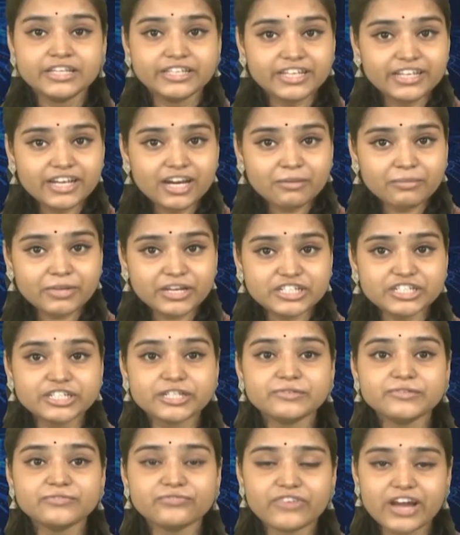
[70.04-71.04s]
GigaMesh
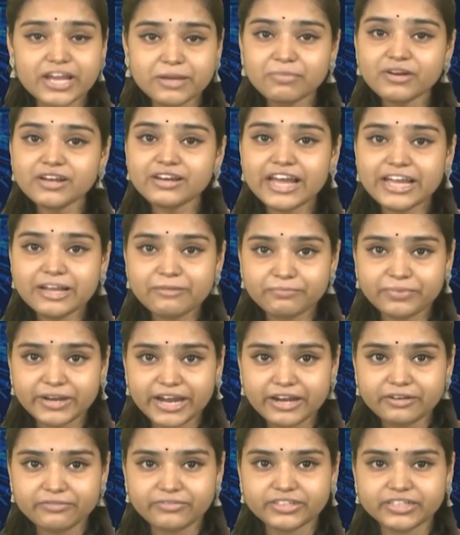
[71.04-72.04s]
gives fiber-like
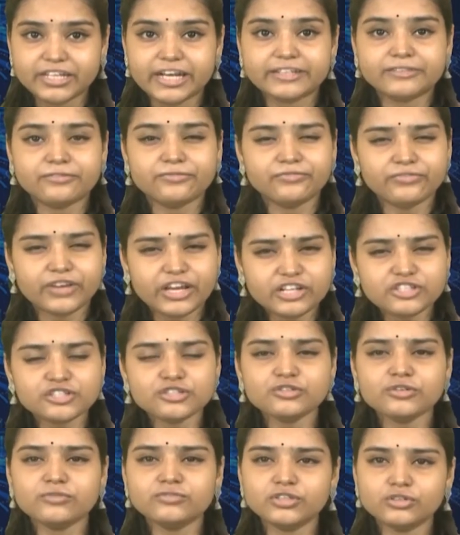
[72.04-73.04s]
bandwidth at a
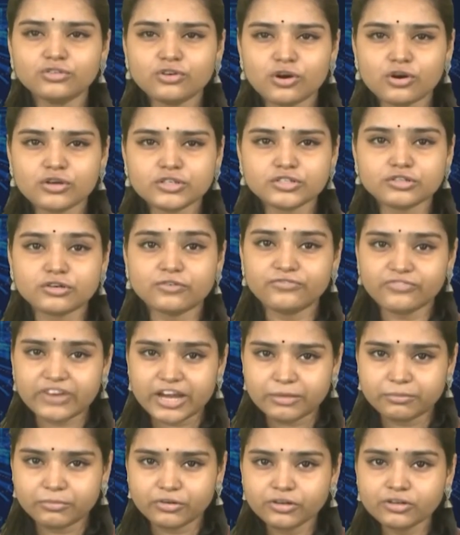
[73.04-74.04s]
fraction of the cost of
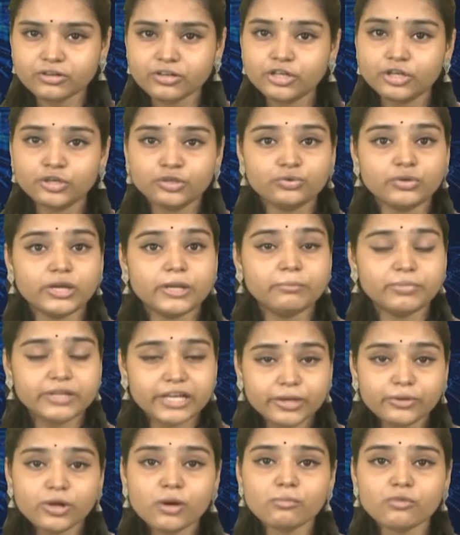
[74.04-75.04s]
fiber to help
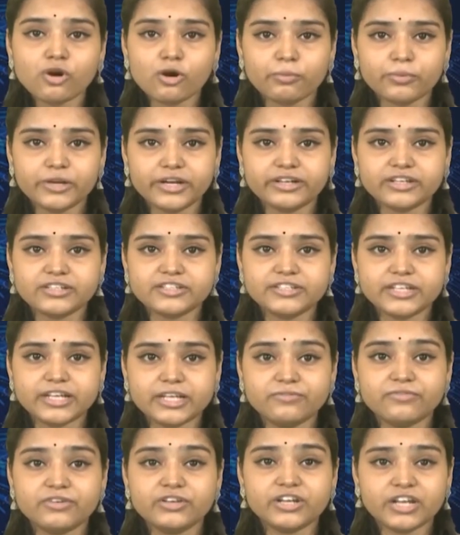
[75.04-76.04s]
telecom operators
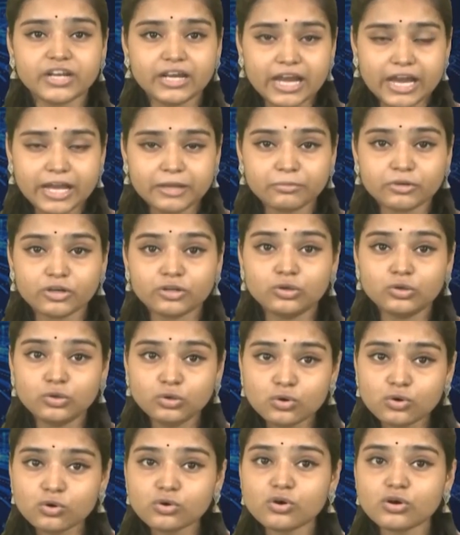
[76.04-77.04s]
deliver reliable,
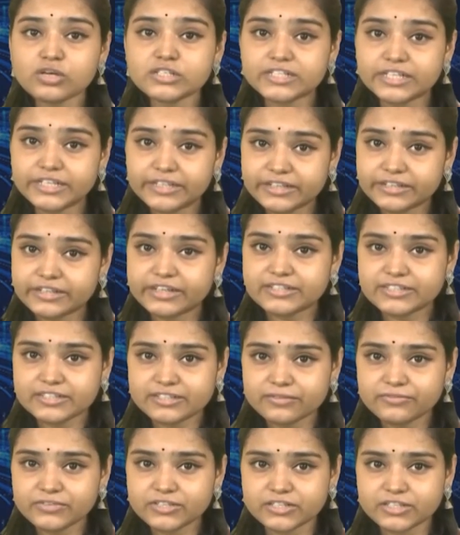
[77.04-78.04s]
low-cost internet
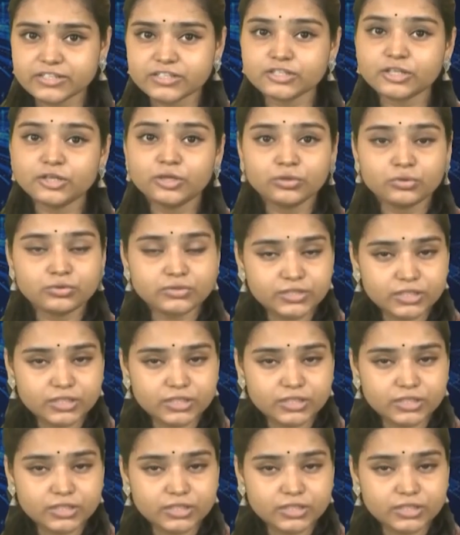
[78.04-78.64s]
services to